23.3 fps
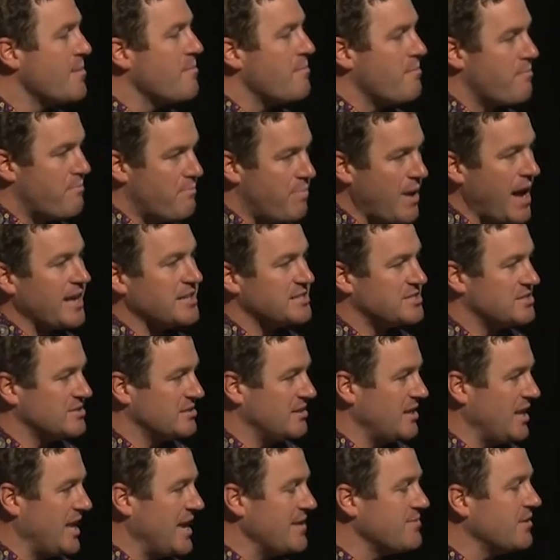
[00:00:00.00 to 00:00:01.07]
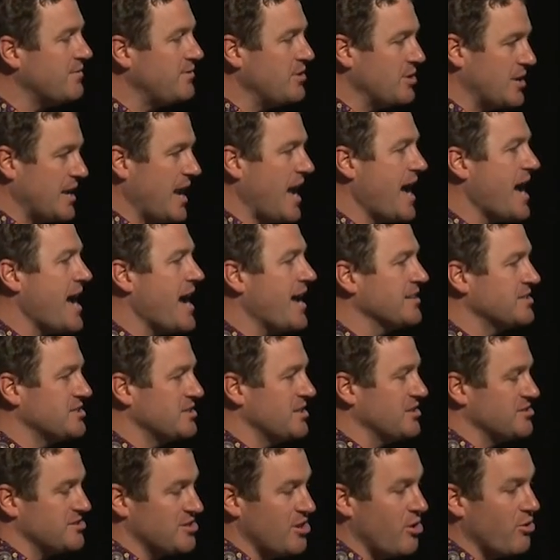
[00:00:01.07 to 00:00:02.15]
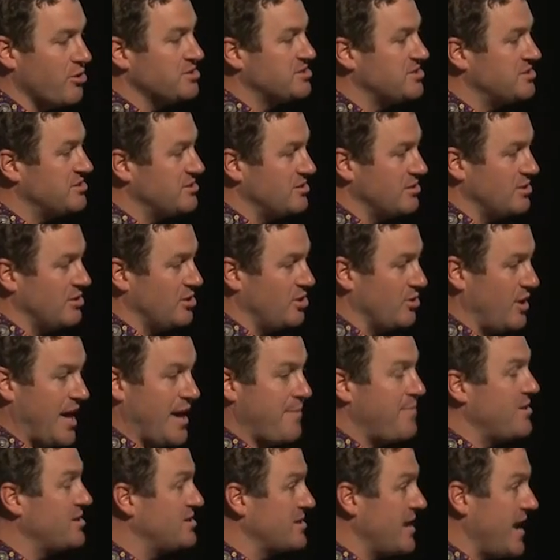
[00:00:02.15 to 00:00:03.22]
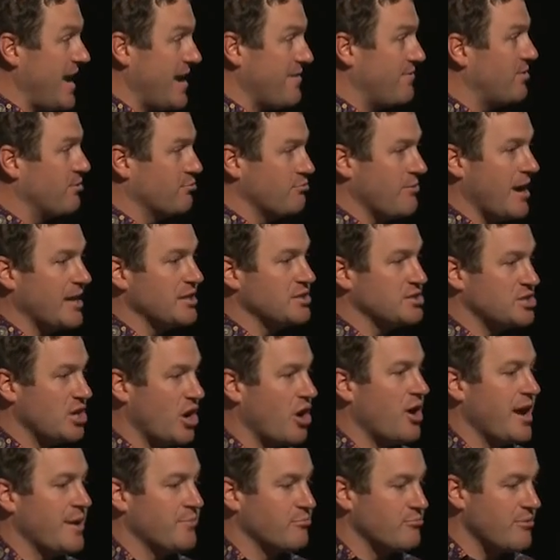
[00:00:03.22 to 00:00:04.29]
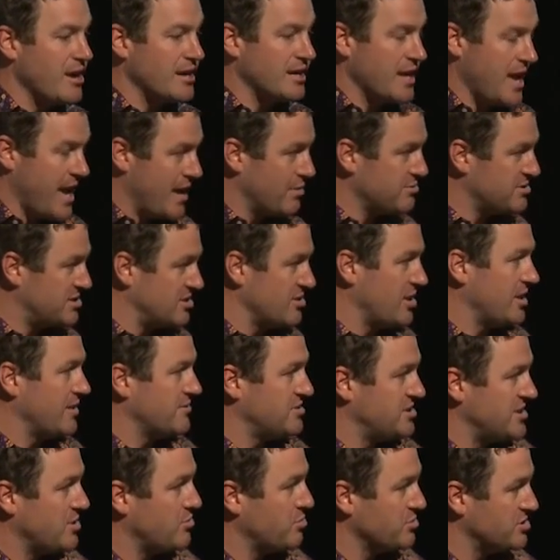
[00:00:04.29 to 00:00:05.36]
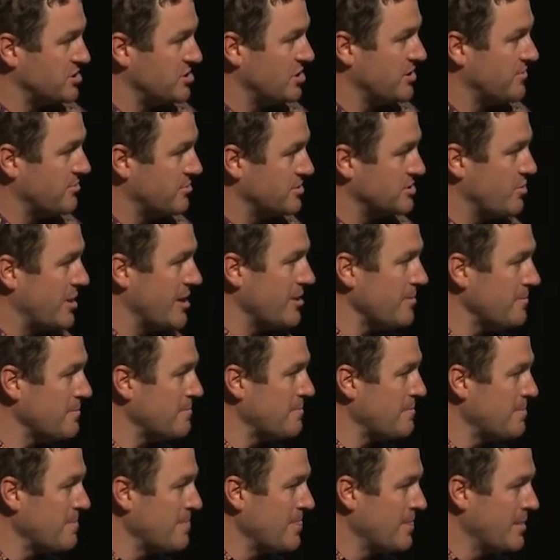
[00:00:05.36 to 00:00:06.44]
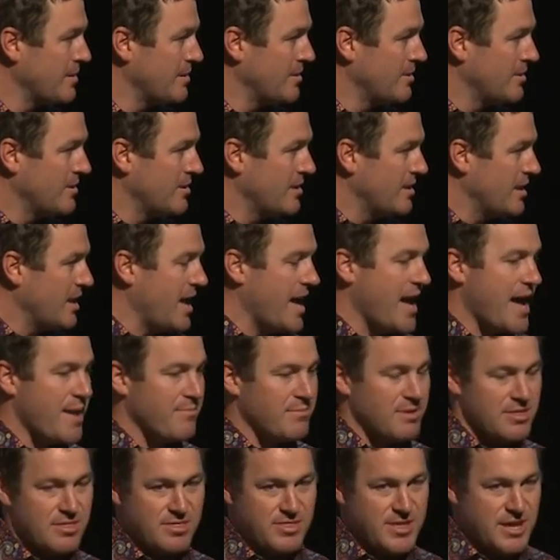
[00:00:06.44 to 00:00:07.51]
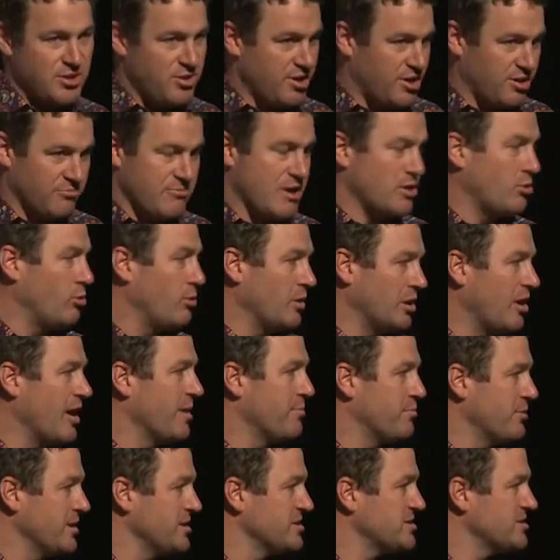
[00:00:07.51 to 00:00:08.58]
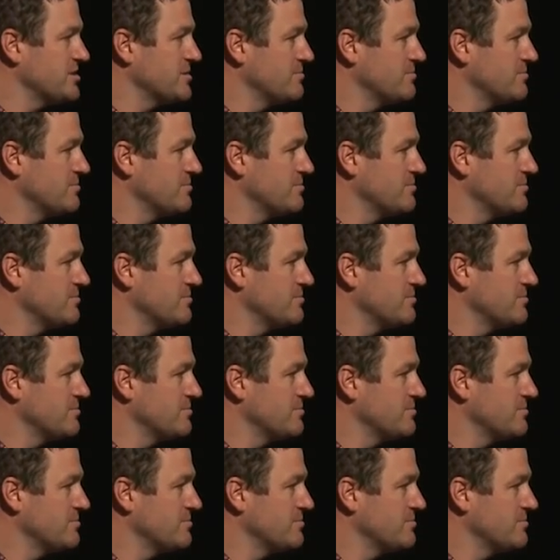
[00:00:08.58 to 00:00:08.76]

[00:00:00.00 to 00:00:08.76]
But even if you can't, as long as you're happy to have the runtime run outside of SQL Server as well, then you can run all the libraries.